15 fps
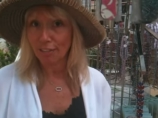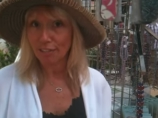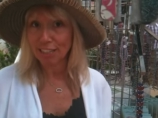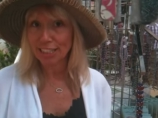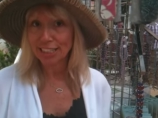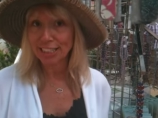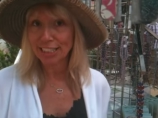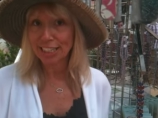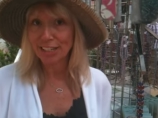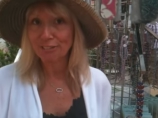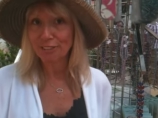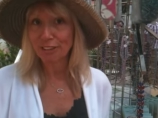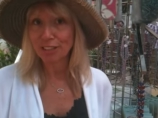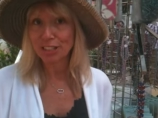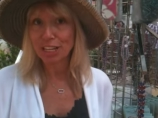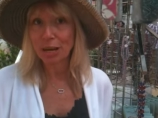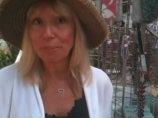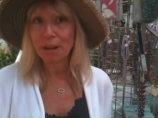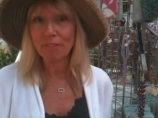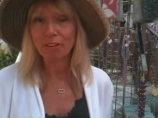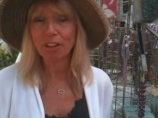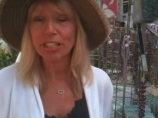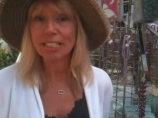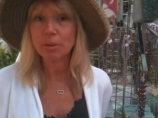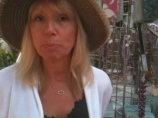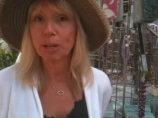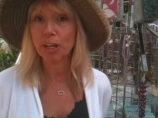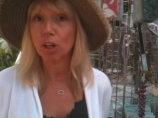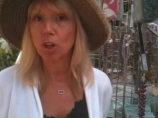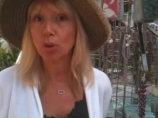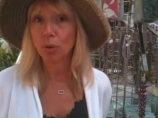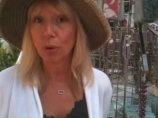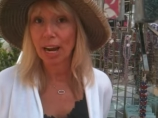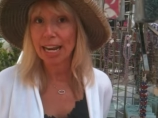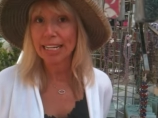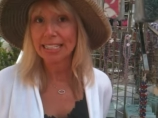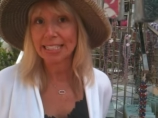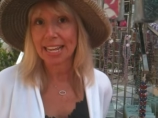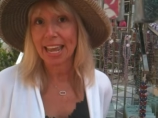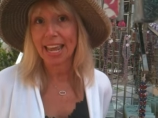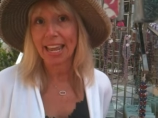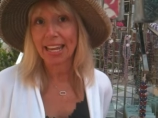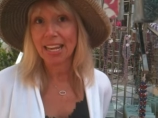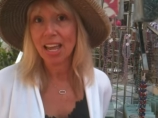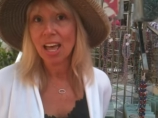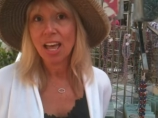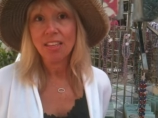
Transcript: obviously, a first time ever. It's been a great day.